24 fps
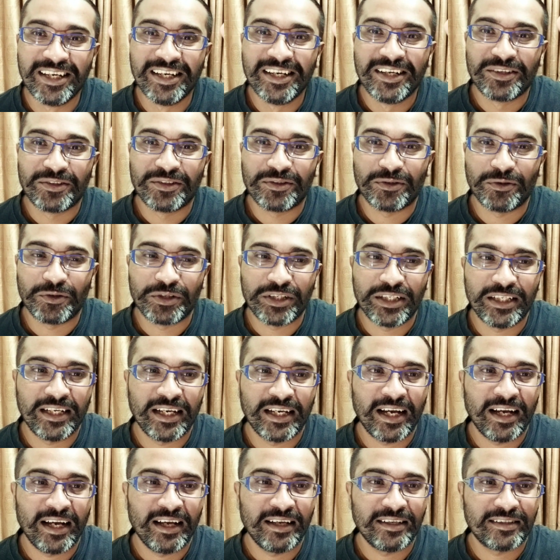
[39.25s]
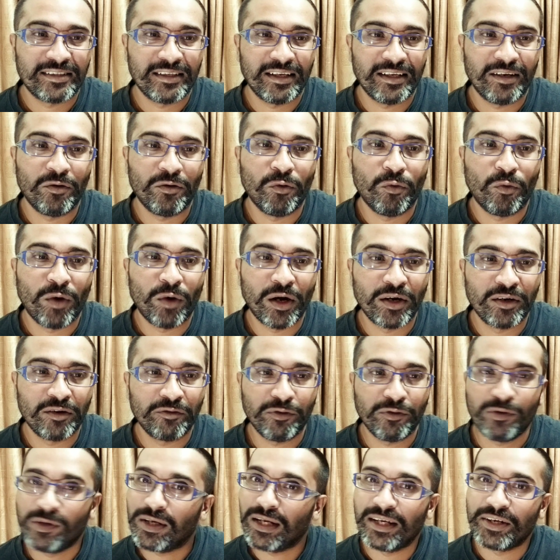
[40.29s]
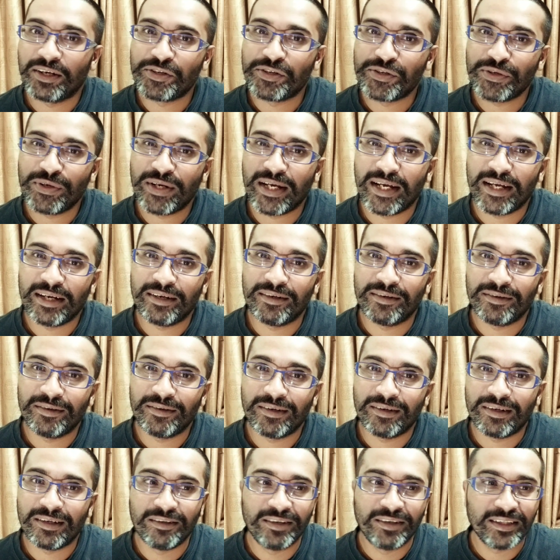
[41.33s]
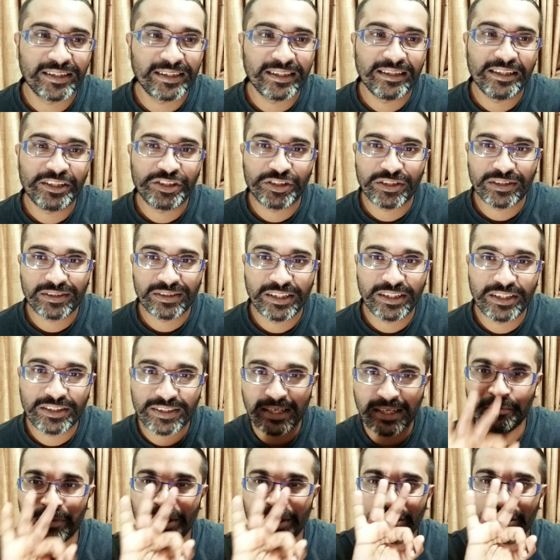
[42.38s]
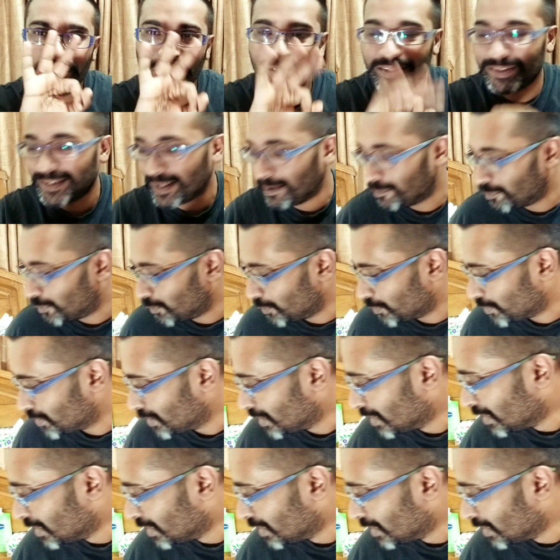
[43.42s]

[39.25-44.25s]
so she has wonderful collection and recently she sent me three samples